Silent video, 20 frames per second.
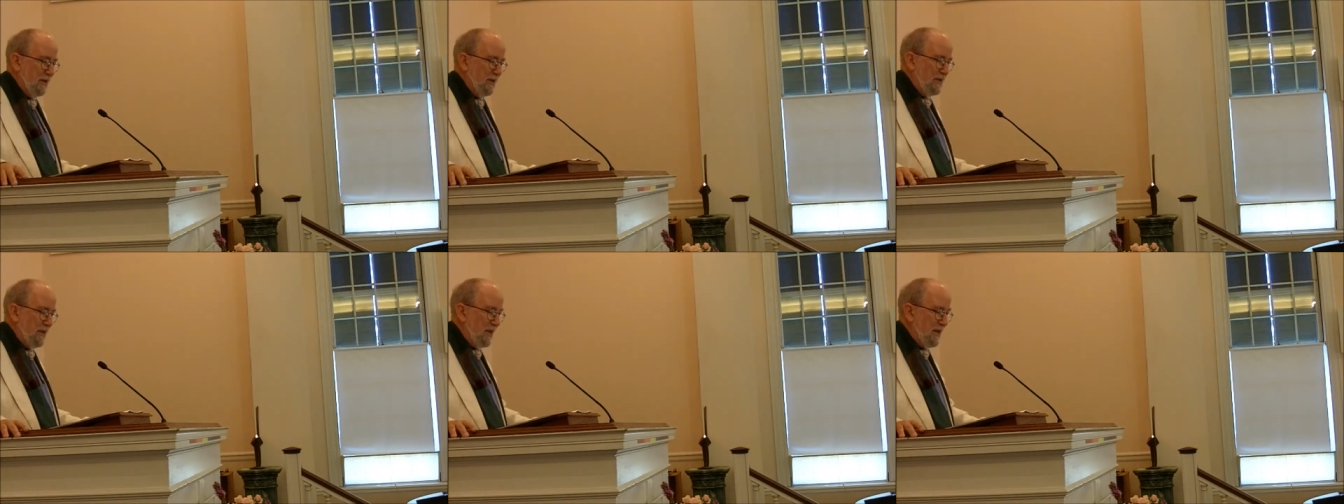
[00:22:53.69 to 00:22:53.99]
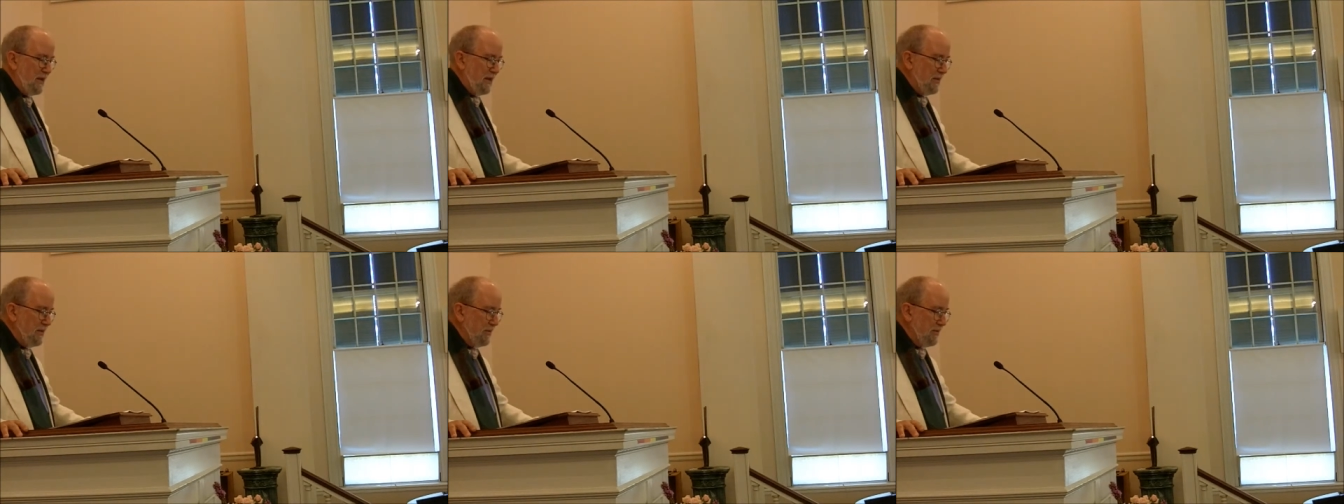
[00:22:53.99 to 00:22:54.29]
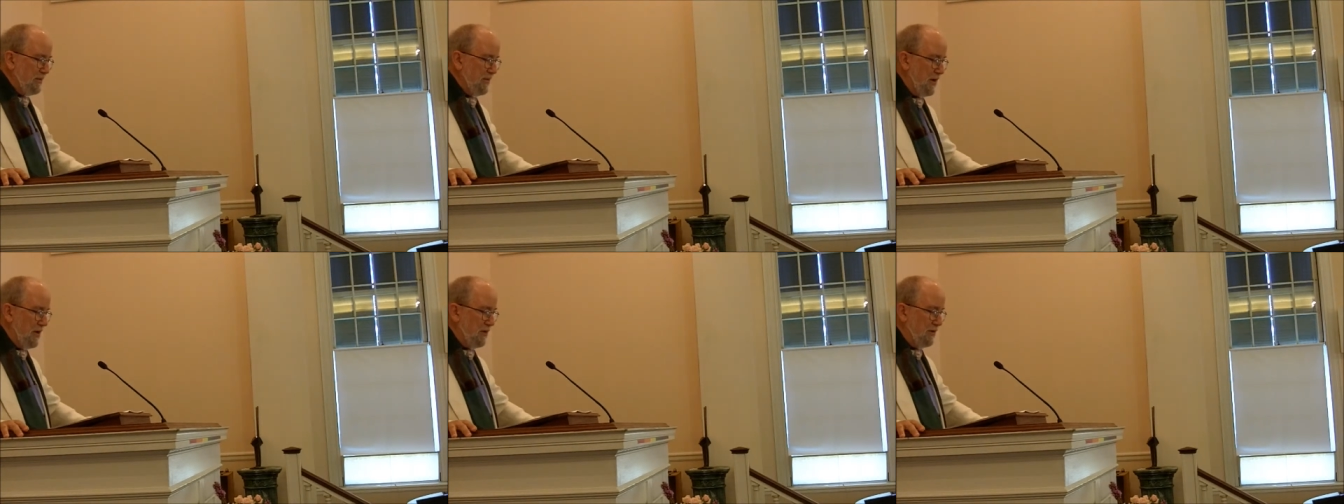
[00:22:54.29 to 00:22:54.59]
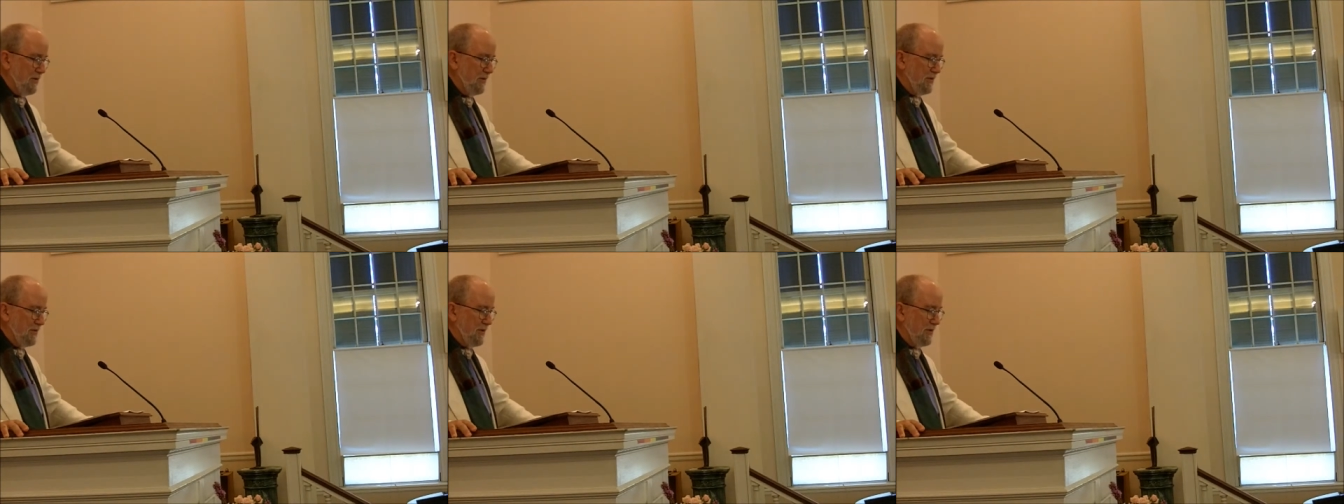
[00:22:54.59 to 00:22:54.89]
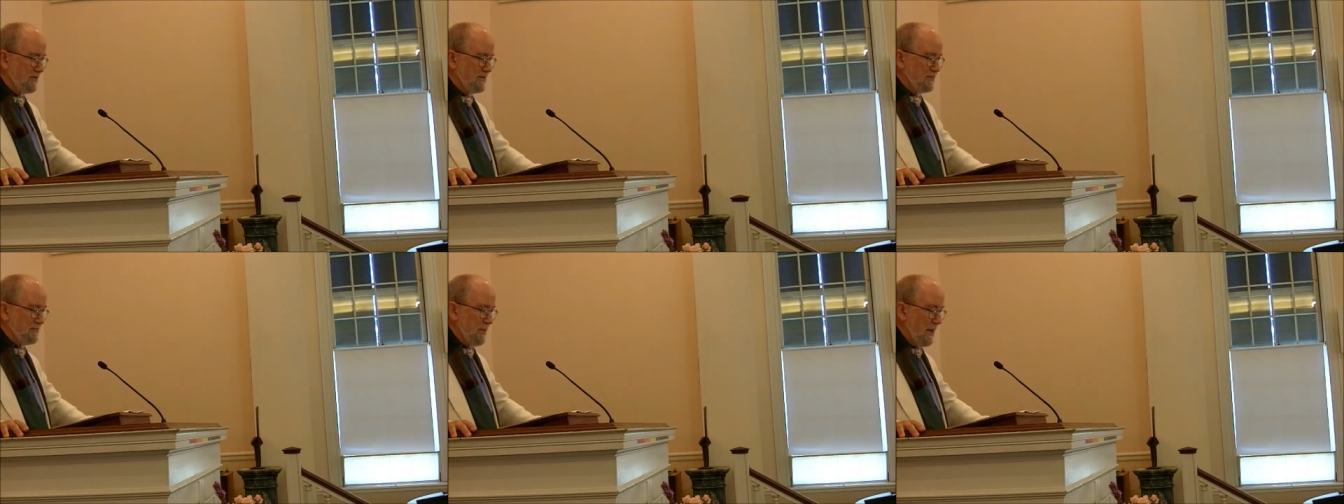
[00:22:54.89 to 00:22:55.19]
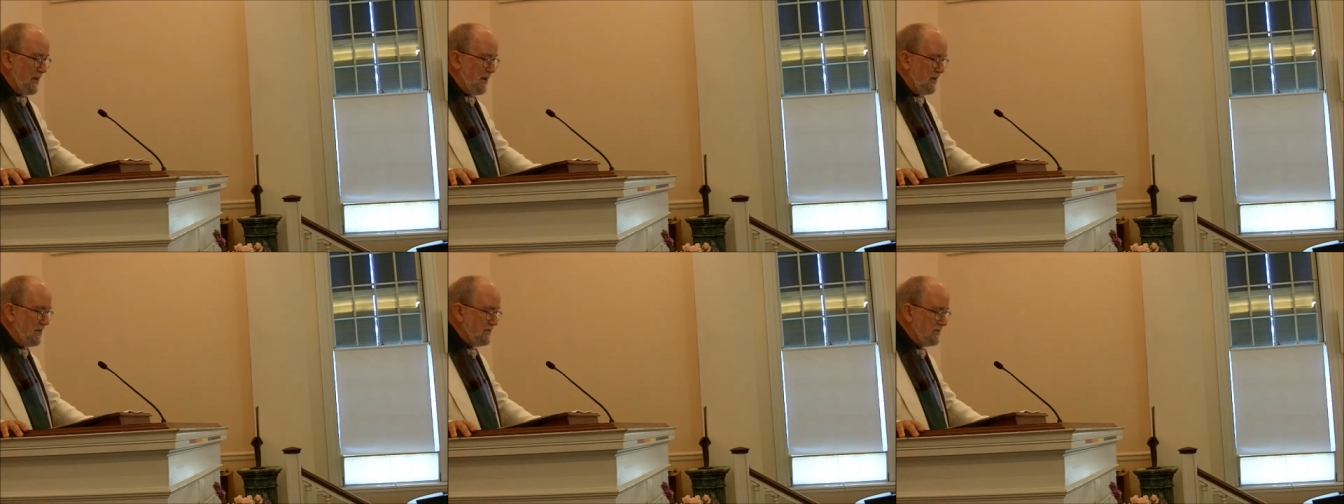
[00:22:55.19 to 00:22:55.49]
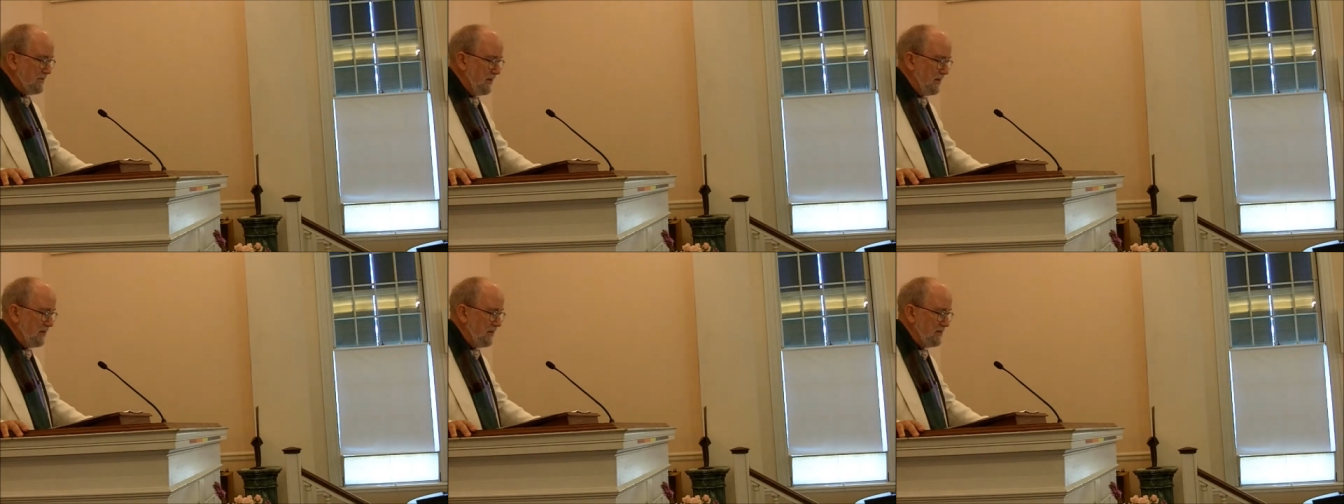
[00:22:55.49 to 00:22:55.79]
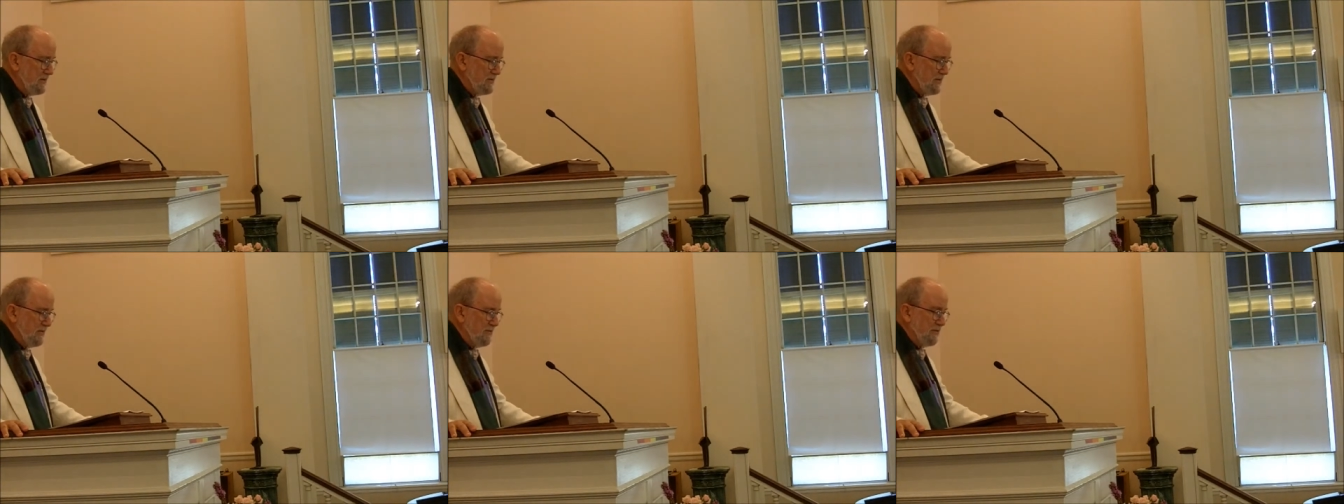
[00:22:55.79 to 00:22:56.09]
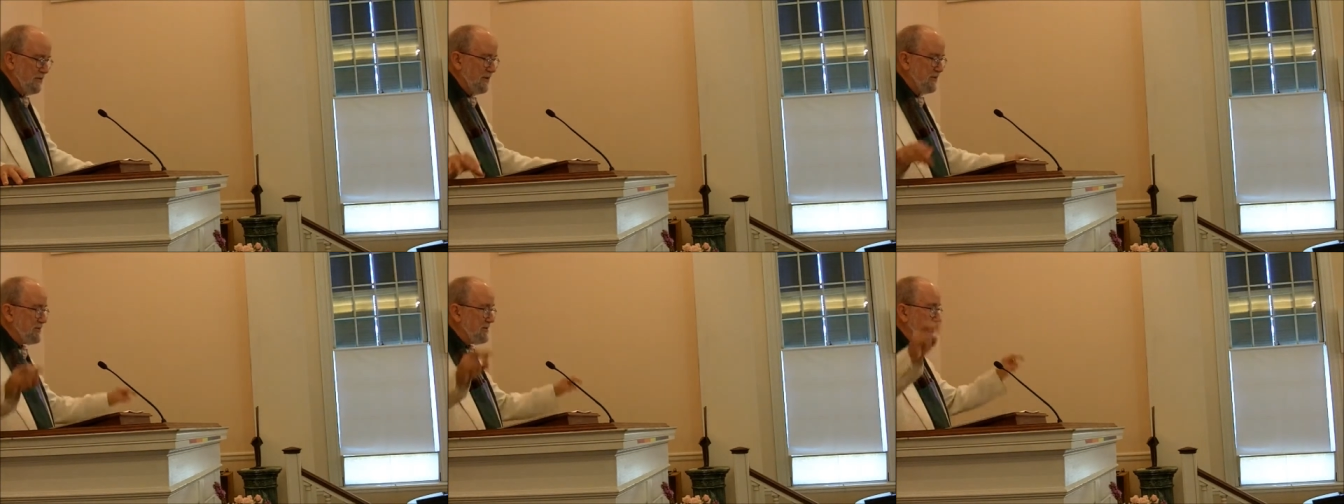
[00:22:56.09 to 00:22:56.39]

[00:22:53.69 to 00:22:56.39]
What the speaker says: letting them know that their Spanish, English, and French